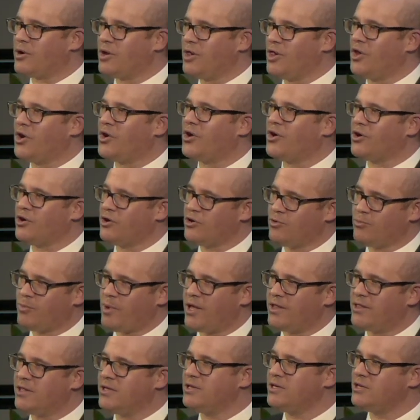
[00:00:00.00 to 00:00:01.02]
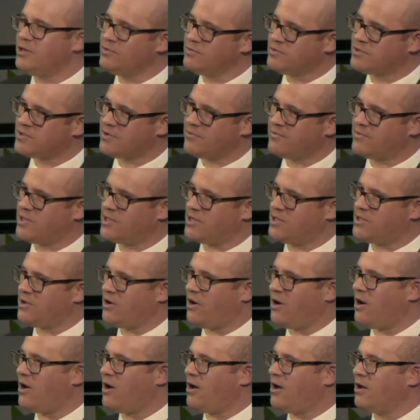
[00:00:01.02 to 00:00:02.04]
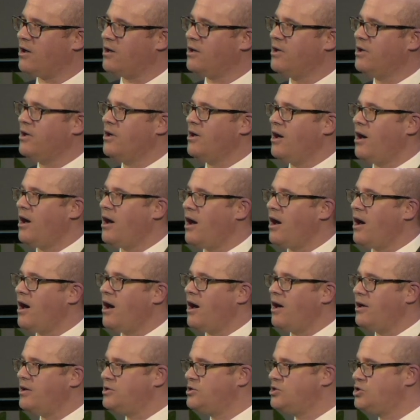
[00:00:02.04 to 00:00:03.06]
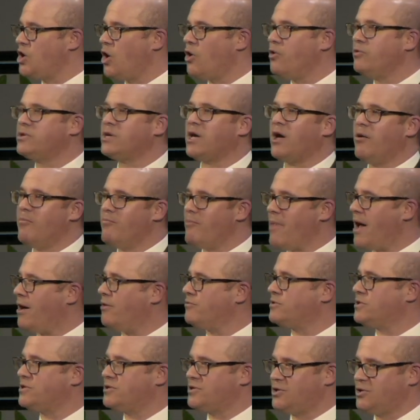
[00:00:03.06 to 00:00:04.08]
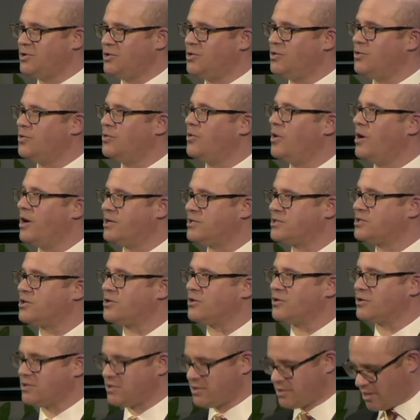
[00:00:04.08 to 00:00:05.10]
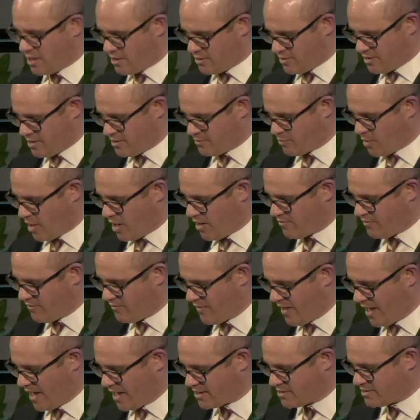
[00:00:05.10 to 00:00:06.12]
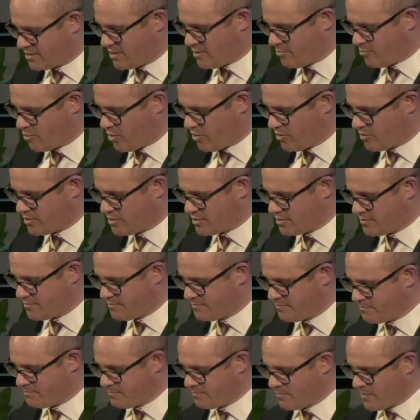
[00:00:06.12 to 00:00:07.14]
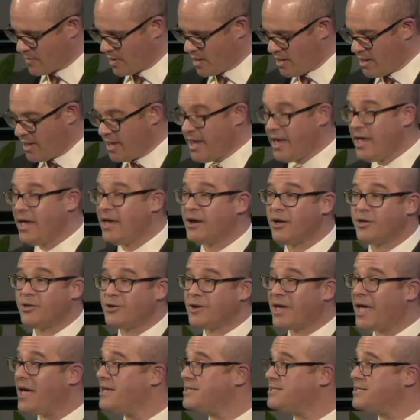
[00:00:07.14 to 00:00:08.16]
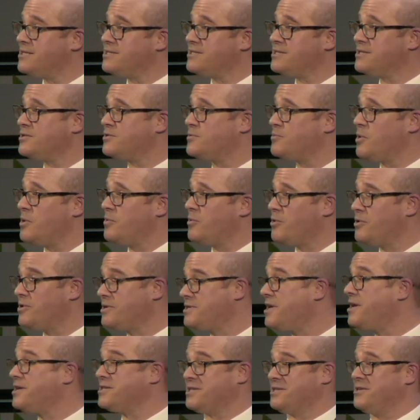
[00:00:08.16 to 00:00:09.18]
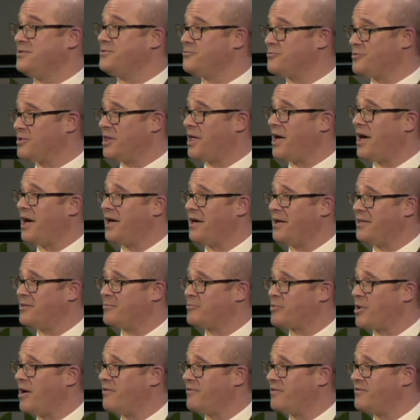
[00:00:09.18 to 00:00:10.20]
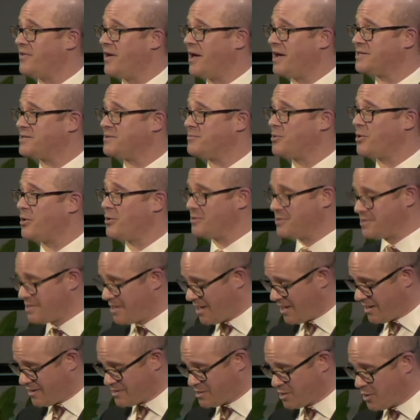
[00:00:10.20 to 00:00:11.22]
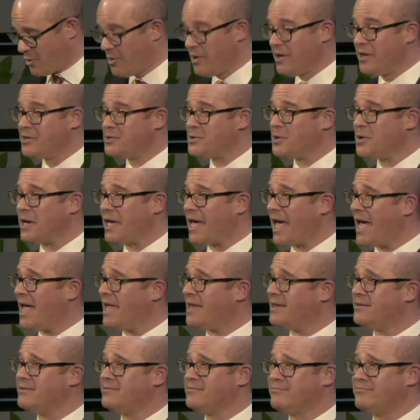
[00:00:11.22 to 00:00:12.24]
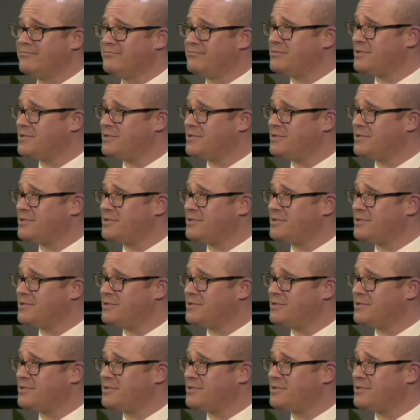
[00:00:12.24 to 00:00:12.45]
were learned by the use of the dog don't amount to a search under this private facts approach. In other cases, the Supreme Court doesn't rely on the private facts approach. So again,